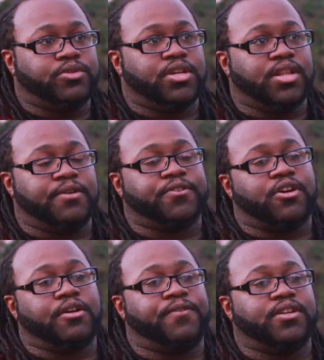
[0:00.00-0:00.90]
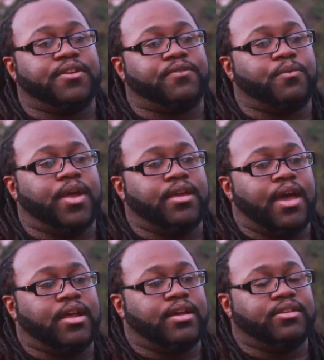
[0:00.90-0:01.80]
to love photography a different way.
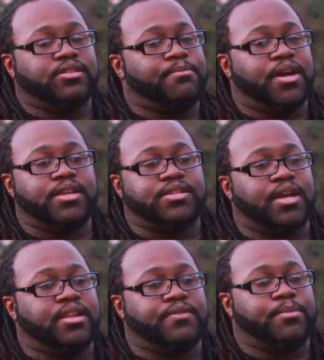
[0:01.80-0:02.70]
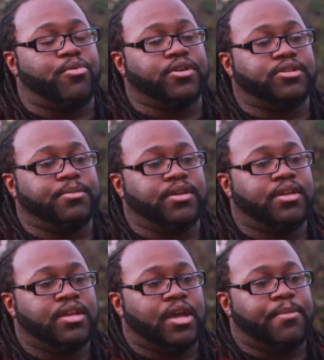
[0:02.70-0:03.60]
The money is not even important to me
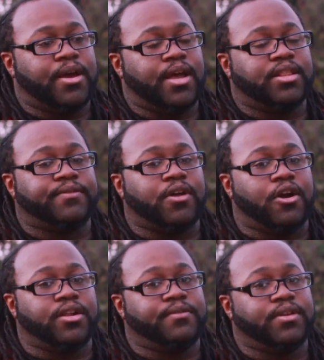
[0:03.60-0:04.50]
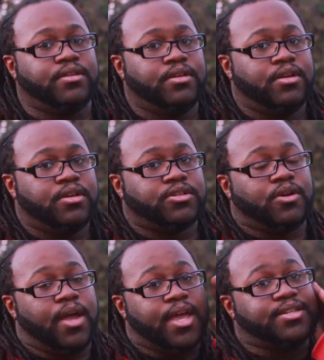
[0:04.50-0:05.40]
about it. I love the art of it.
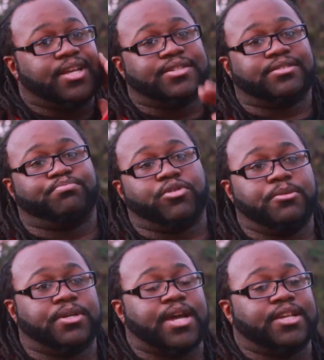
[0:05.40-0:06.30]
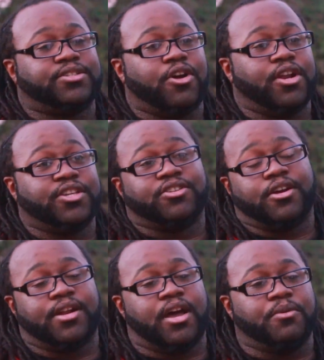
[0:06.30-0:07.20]
So I guess that's pretty much how it started. It
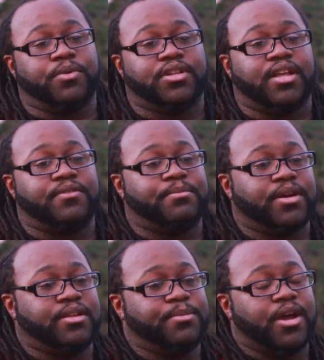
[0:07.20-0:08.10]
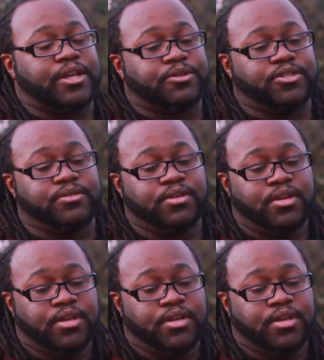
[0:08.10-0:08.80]
started out with the love of the money, to be honest with you.